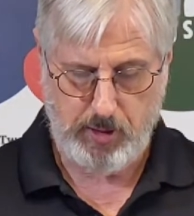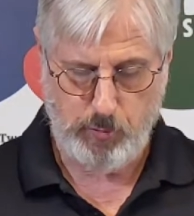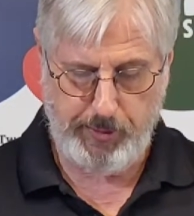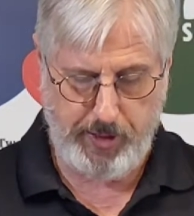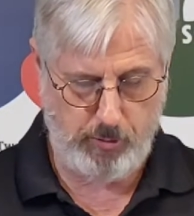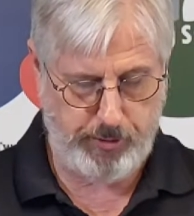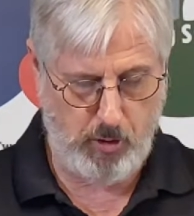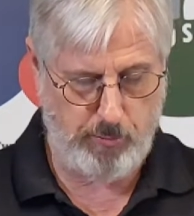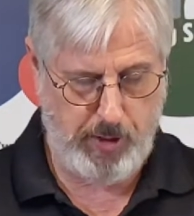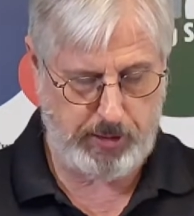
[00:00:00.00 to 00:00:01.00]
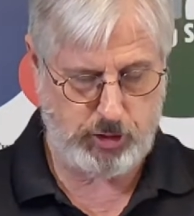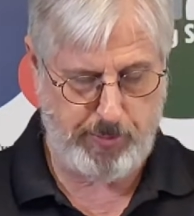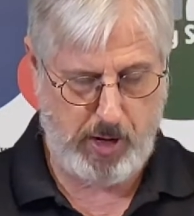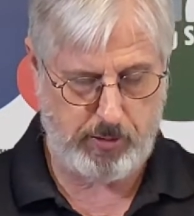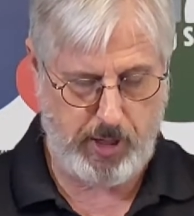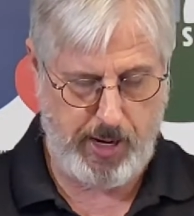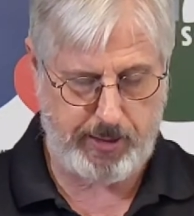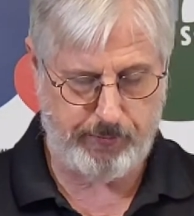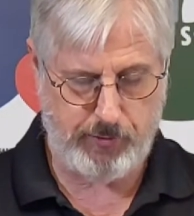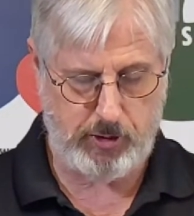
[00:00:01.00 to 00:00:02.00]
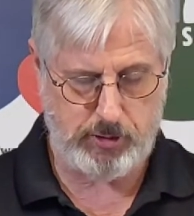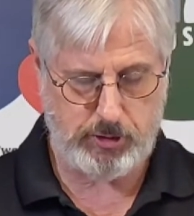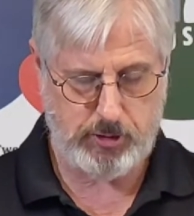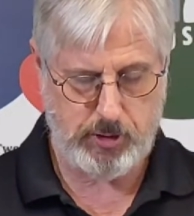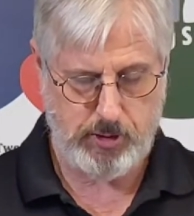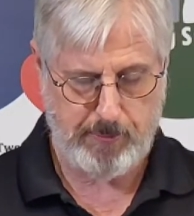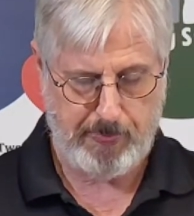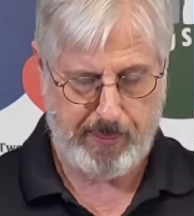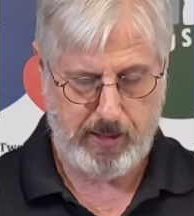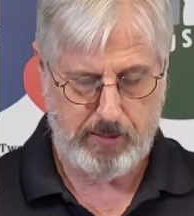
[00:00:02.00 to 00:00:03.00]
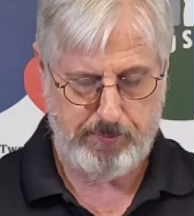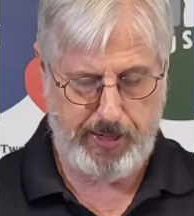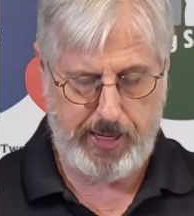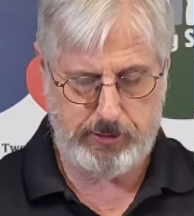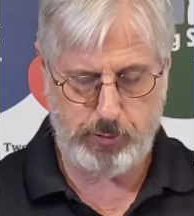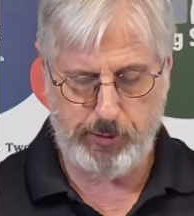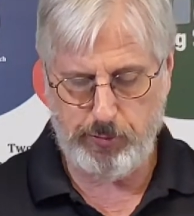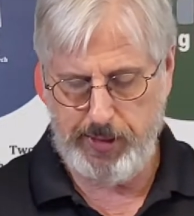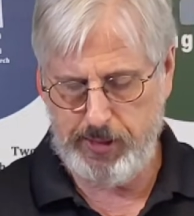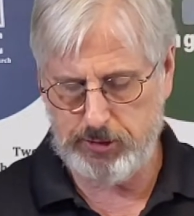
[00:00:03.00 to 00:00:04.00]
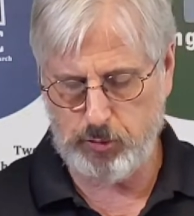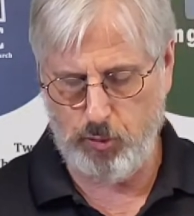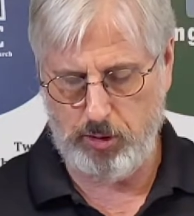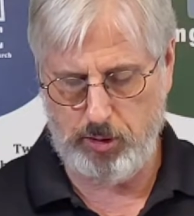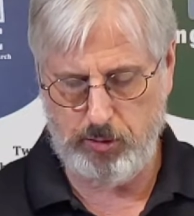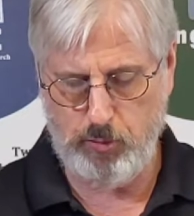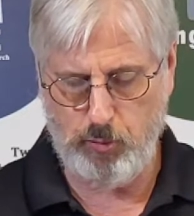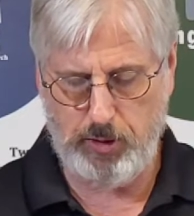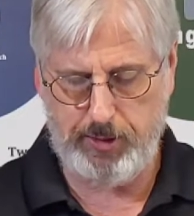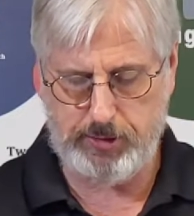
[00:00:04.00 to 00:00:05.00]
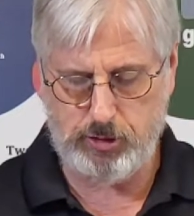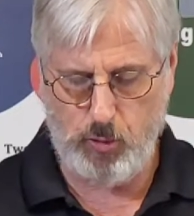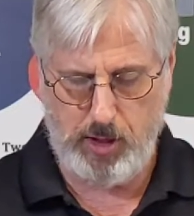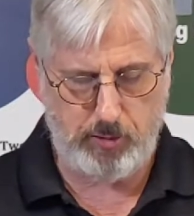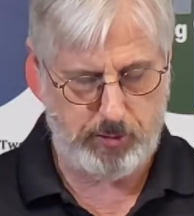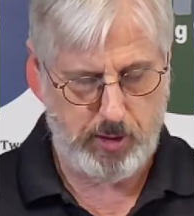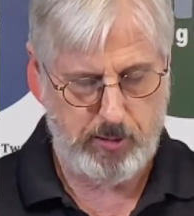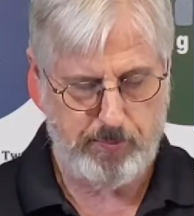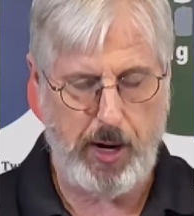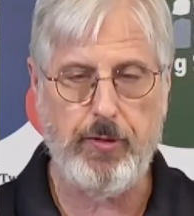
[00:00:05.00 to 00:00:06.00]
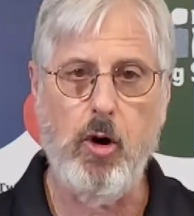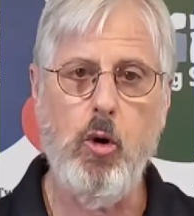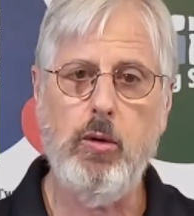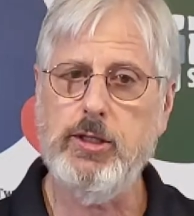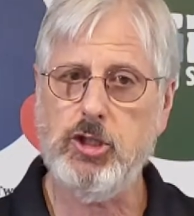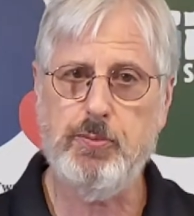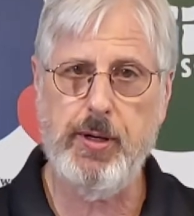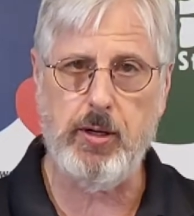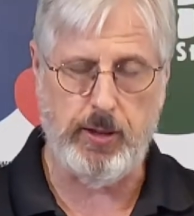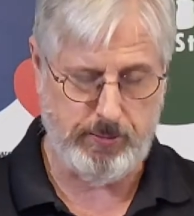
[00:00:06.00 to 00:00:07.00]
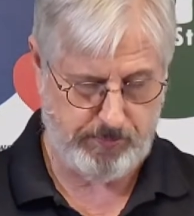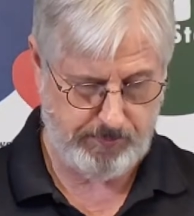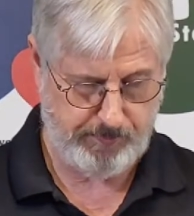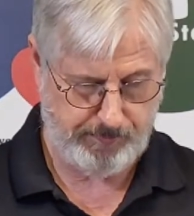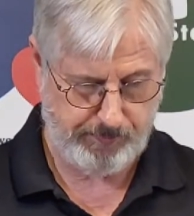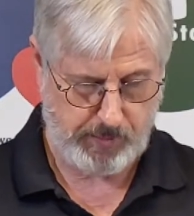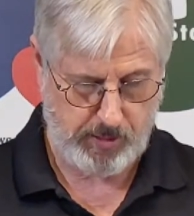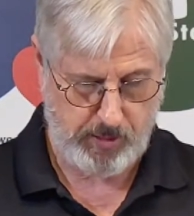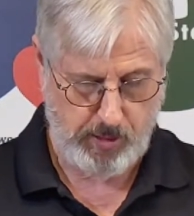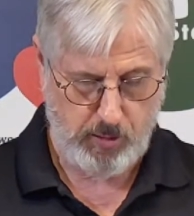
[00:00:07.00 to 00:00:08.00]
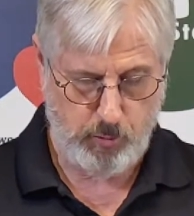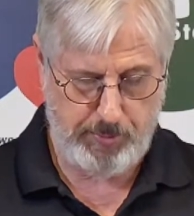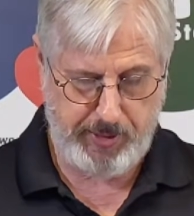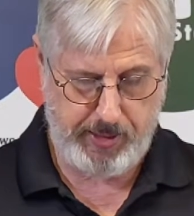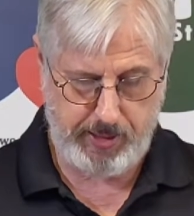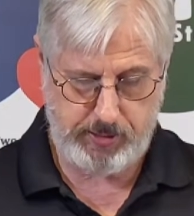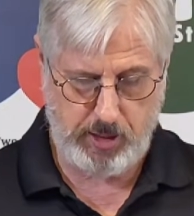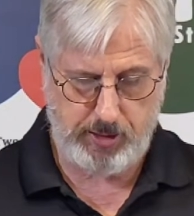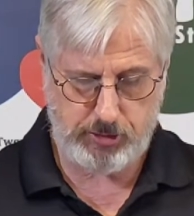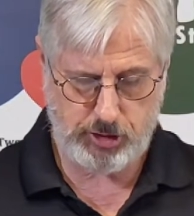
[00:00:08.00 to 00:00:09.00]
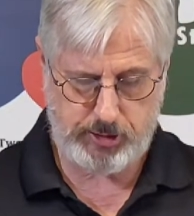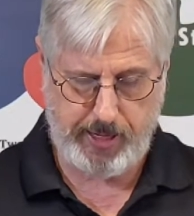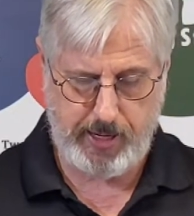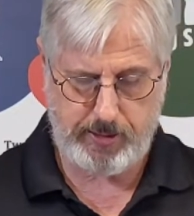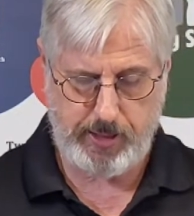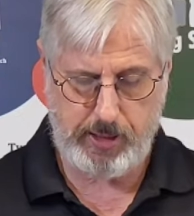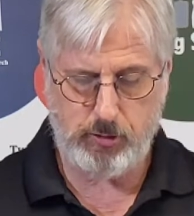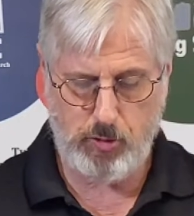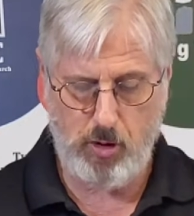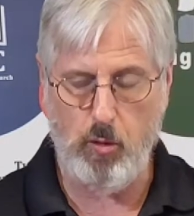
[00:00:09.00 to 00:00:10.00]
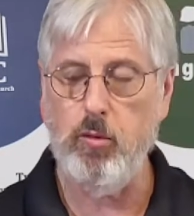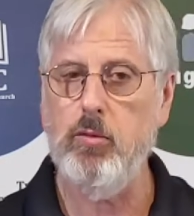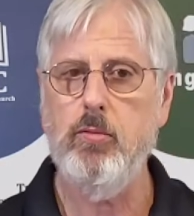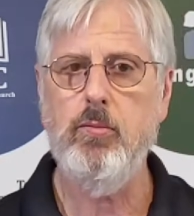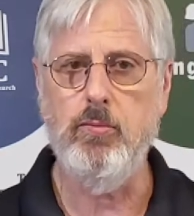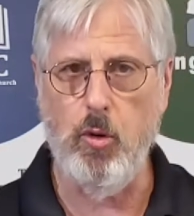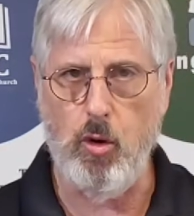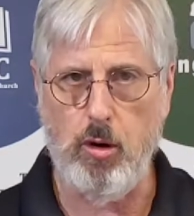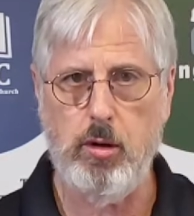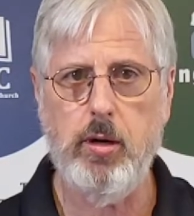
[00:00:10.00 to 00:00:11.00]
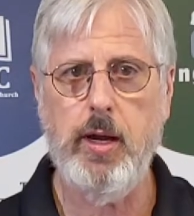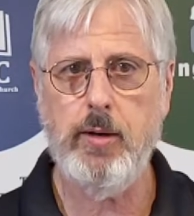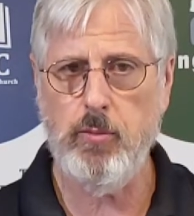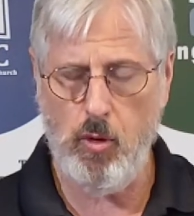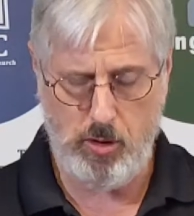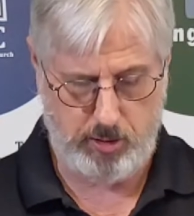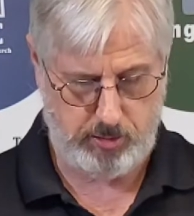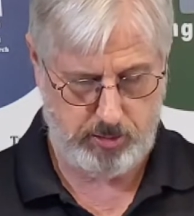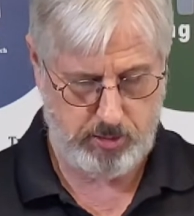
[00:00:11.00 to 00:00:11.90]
We don't know much about God at first, but as we read His Word, we're indwelt by the Holy Spirit. We begin to understand and grow more and more.